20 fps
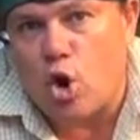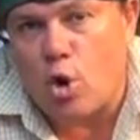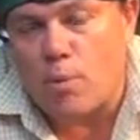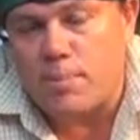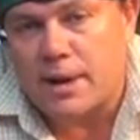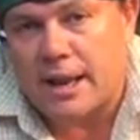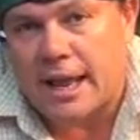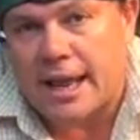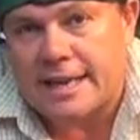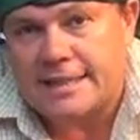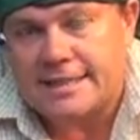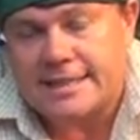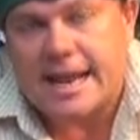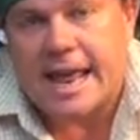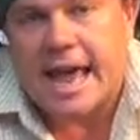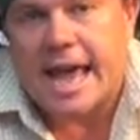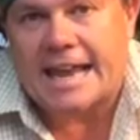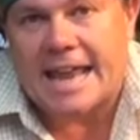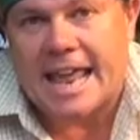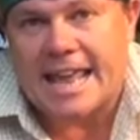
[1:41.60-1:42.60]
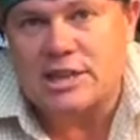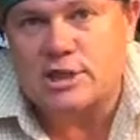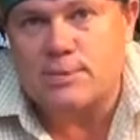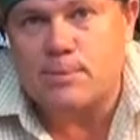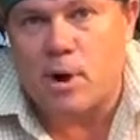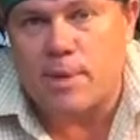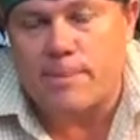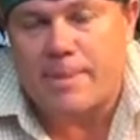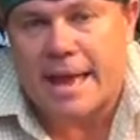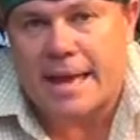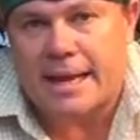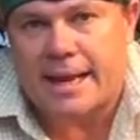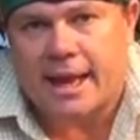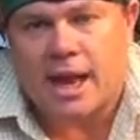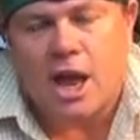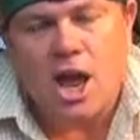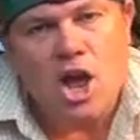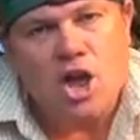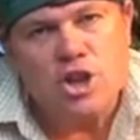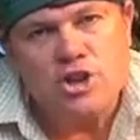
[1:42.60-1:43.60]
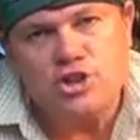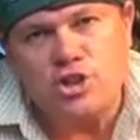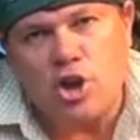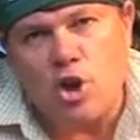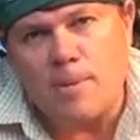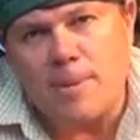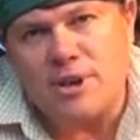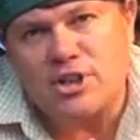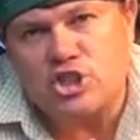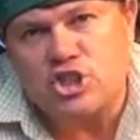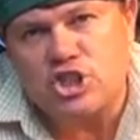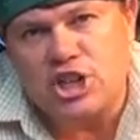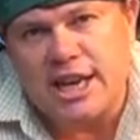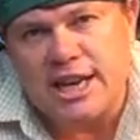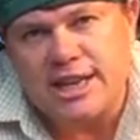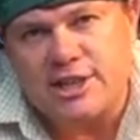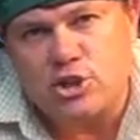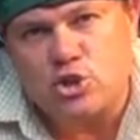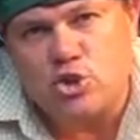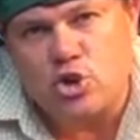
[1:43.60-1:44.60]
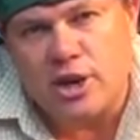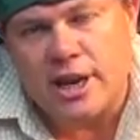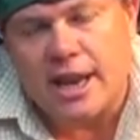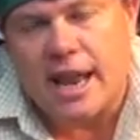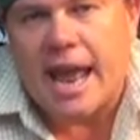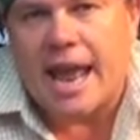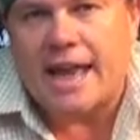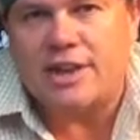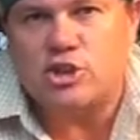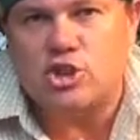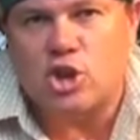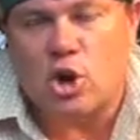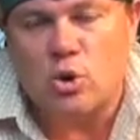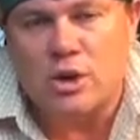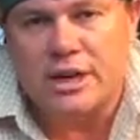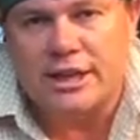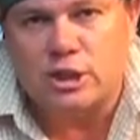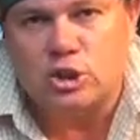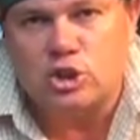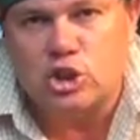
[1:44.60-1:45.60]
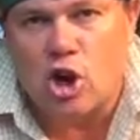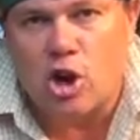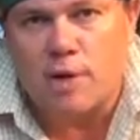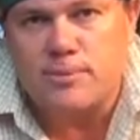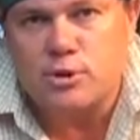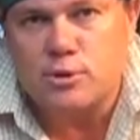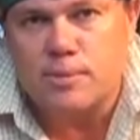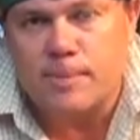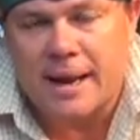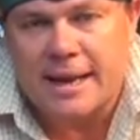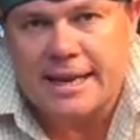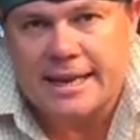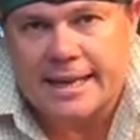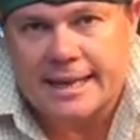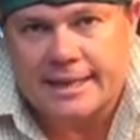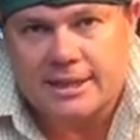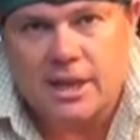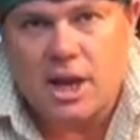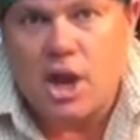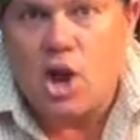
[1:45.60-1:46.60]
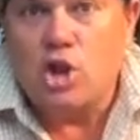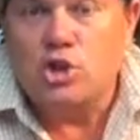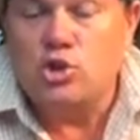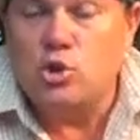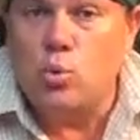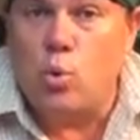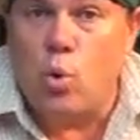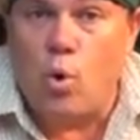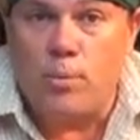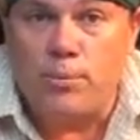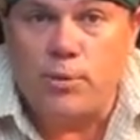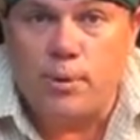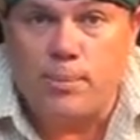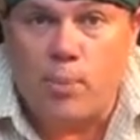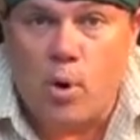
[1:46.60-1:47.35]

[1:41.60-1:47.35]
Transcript: complicated, and hence my panic. So much tea to drink and so little time to make it. To warm the